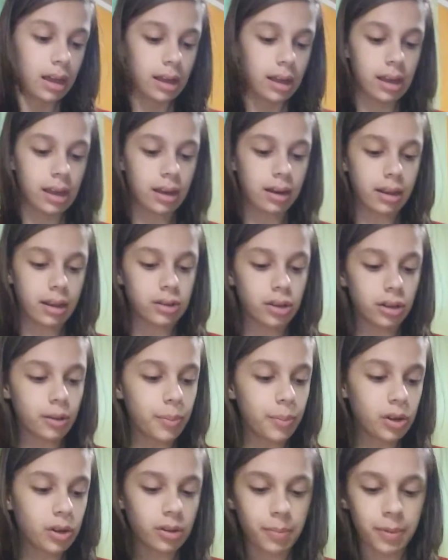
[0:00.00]
And I took
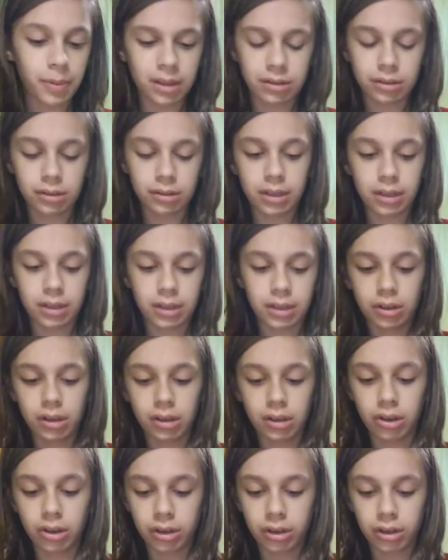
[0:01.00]
apart the puzzle and I took a
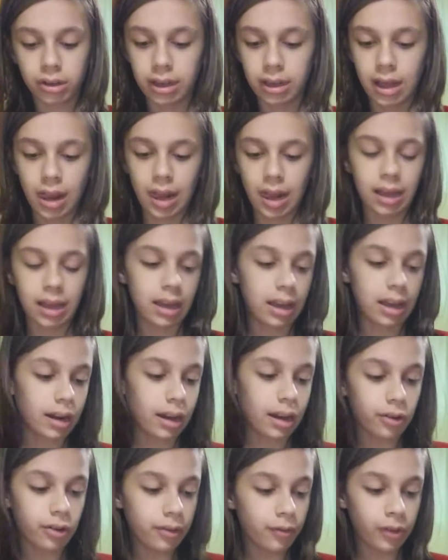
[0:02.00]
look and I
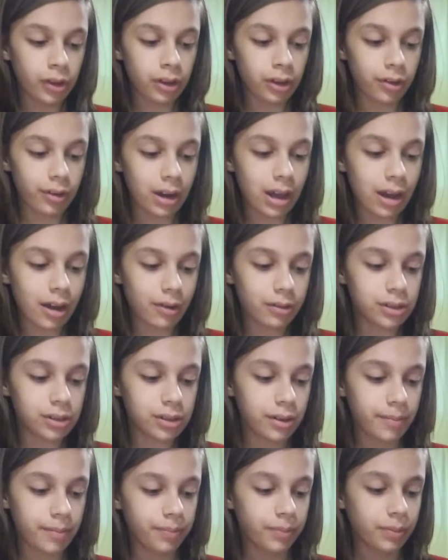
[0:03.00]
couldn't figure it out.